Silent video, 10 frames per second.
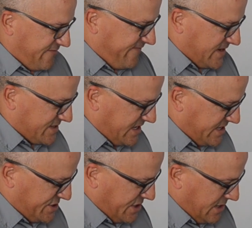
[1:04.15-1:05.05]
a fixed
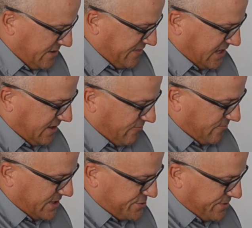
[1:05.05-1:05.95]
edge thing. You
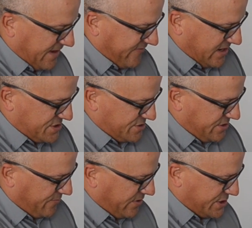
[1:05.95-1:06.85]
rest your knife against there,
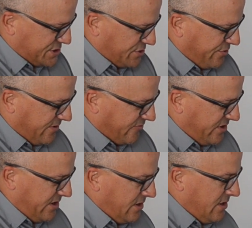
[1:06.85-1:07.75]
you run a stone over
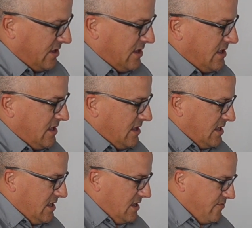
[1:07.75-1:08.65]
it,
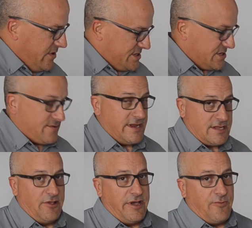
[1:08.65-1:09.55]
which is great. It's
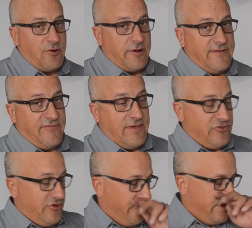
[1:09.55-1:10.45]
a lot of work if you have a
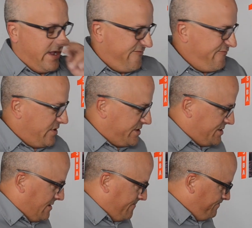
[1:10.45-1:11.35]
dull knife. But
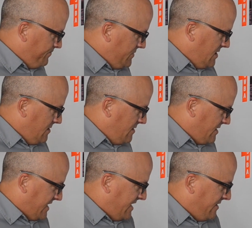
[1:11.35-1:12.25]

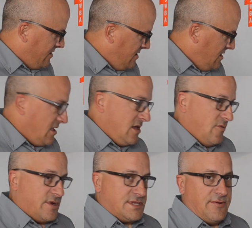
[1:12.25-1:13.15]
again,
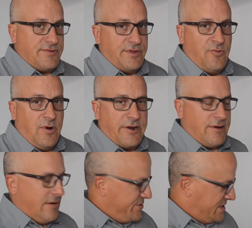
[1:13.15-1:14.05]
once I was on the water,
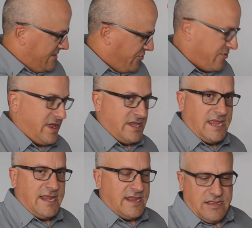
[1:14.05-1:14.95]
I wasn't able to
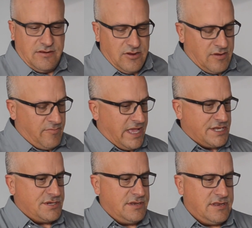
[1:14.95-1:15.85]
maintain that and
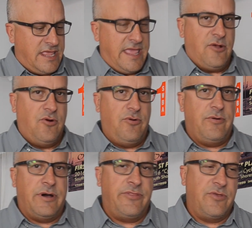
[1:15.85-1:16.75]
match the angle
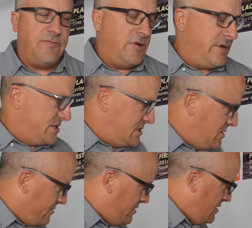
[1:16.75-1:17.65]
on the
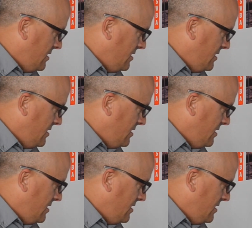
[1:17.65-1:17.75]
stone.